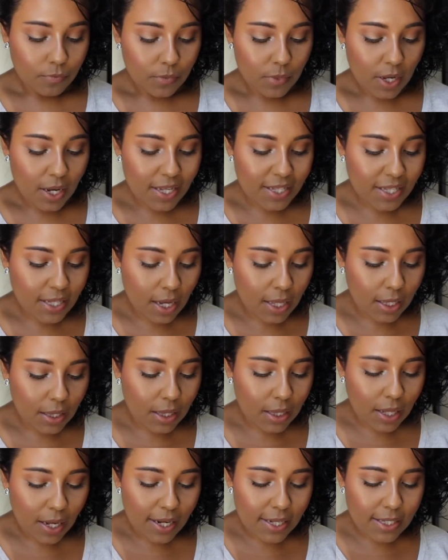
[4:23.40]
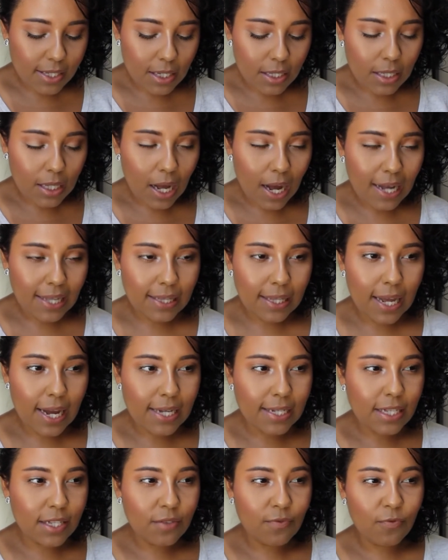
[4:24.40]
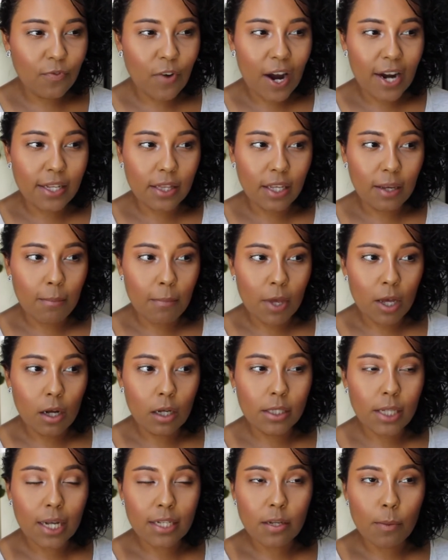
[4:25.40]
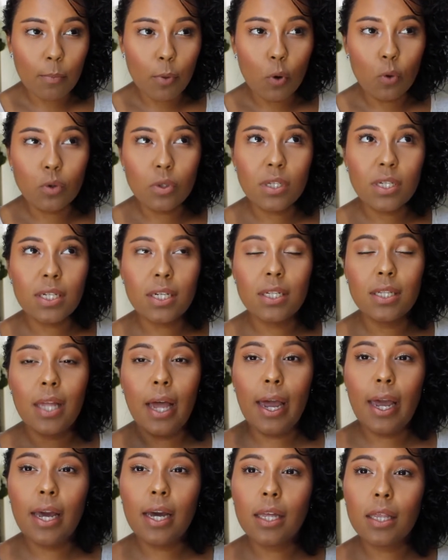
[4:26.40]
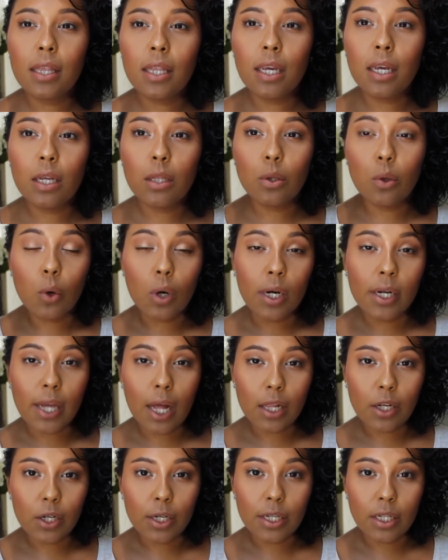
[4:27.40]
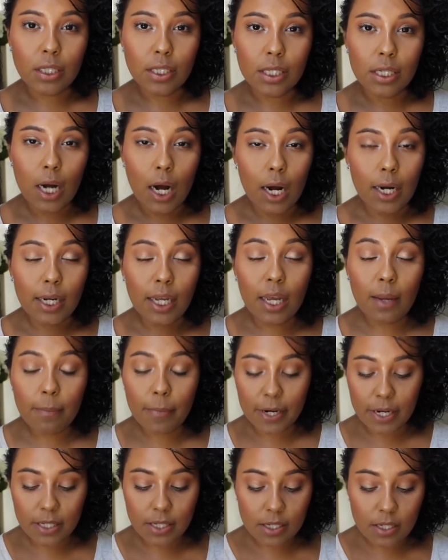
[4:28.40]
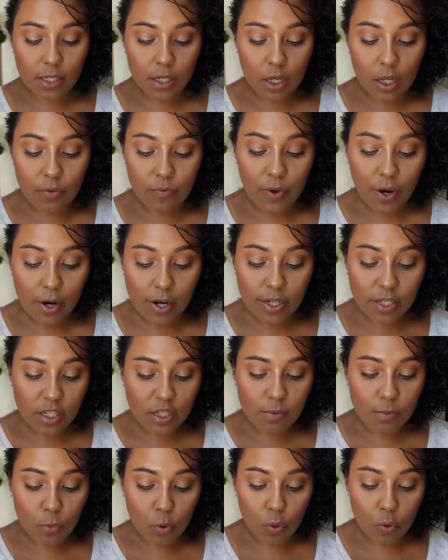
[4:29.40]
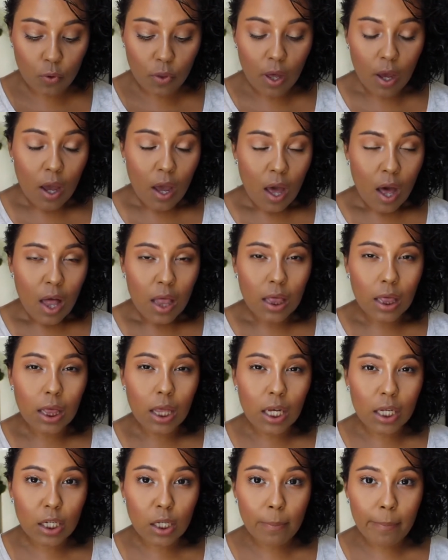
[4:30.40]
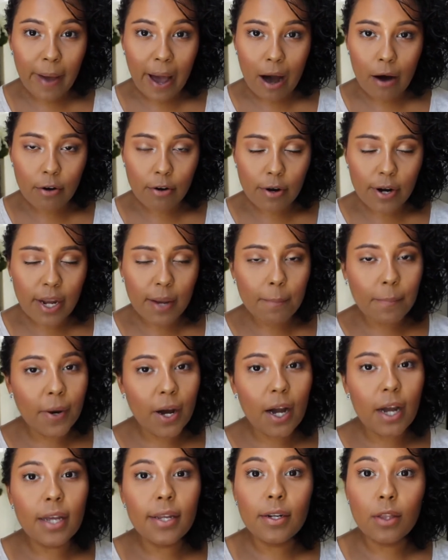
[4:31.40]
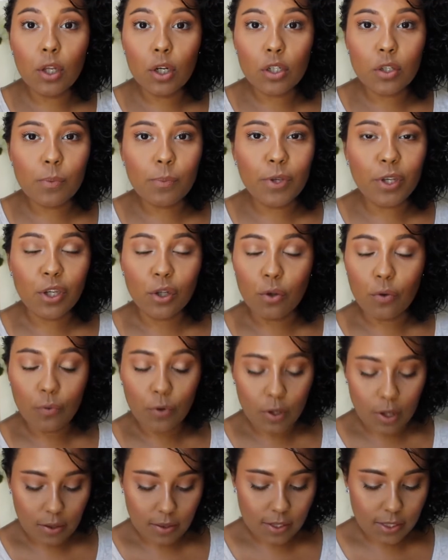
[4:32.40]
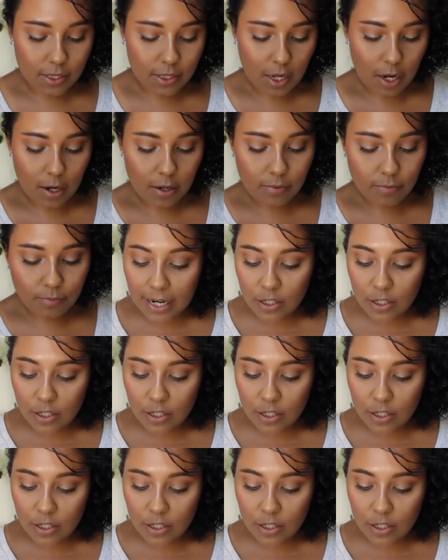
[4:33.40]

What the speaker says: It's a lot less finely milled as opposed to the Laura Geller Gilded Honey, but it's still very smooth, little powdery, but looks beautiful on the skin.